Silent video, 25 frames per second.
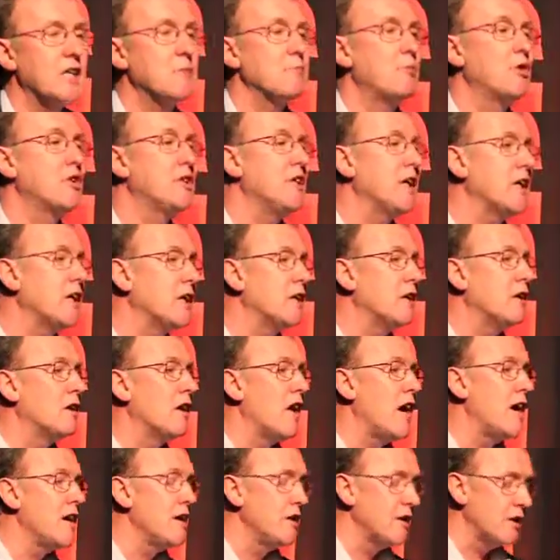that
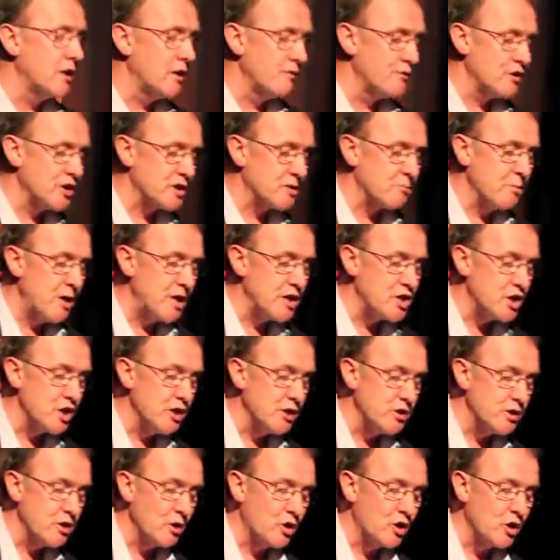particular line that I've just
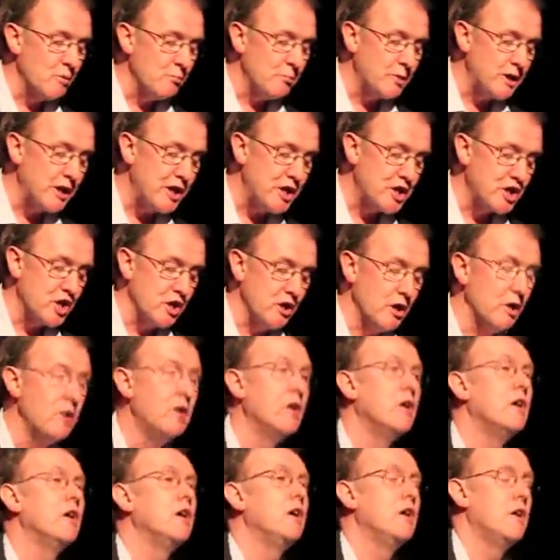mentioned, to
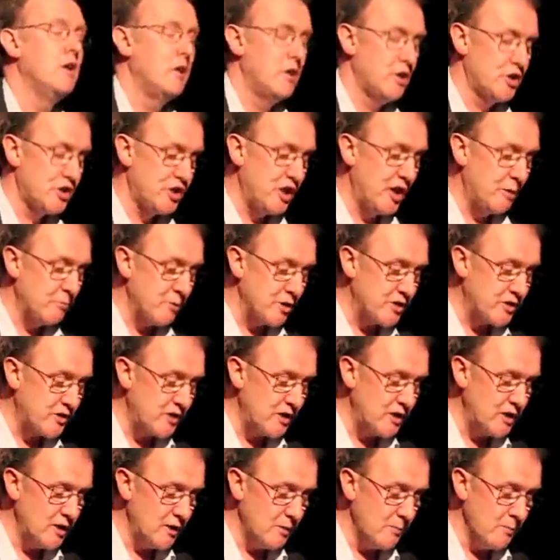completion,
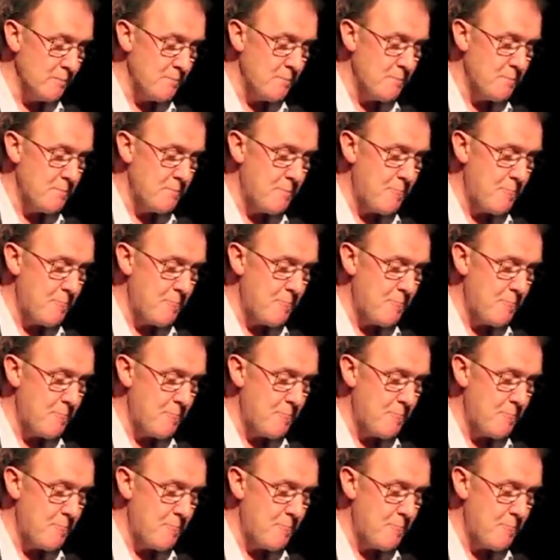Seamus Deane.